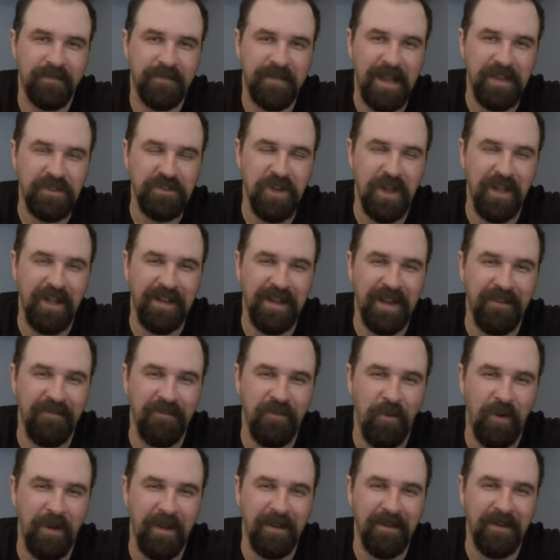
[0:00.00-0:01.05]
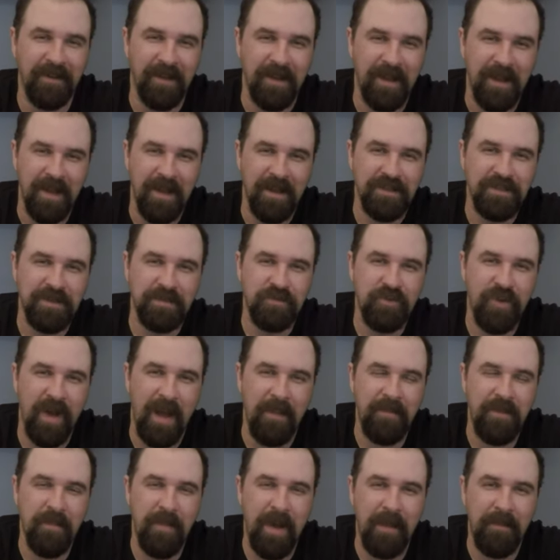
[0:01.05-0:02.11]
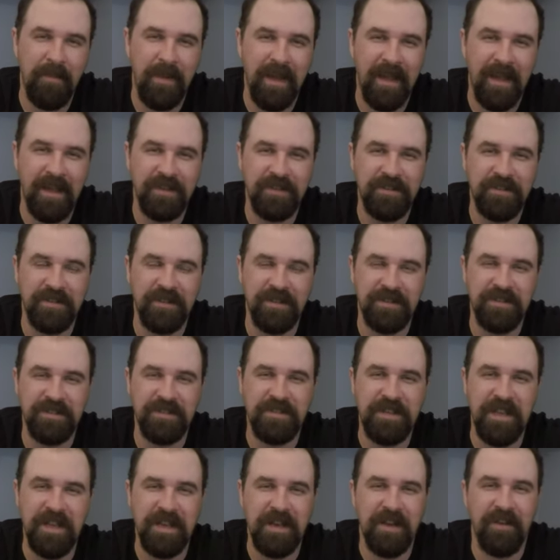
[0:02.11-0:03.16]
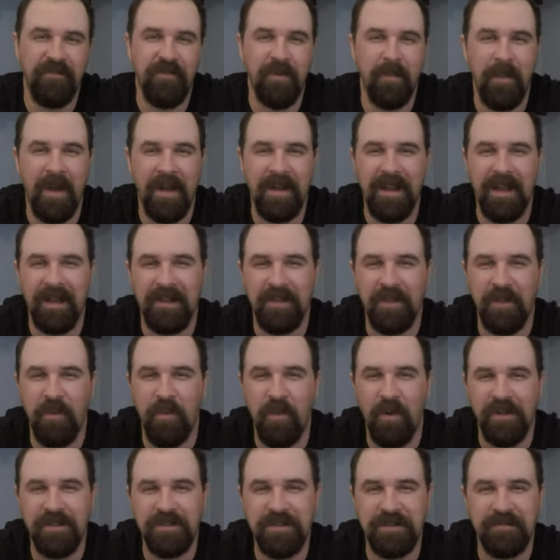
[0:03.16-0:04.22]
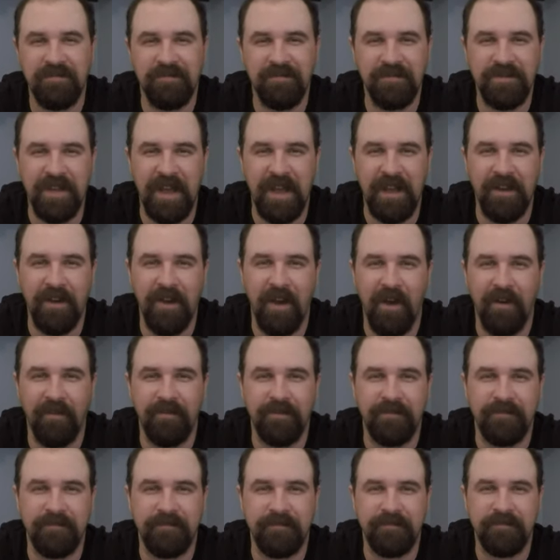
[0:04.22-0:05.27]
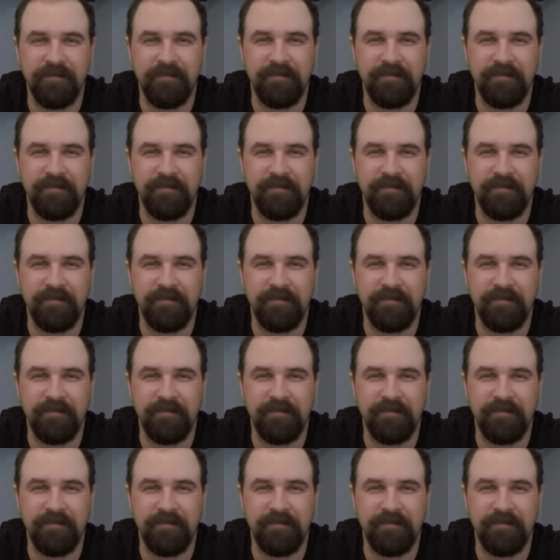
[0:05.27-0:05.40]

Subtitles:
That's all I got for you. Subscribe to my page. This is Deke from my neck of the woods, signing off.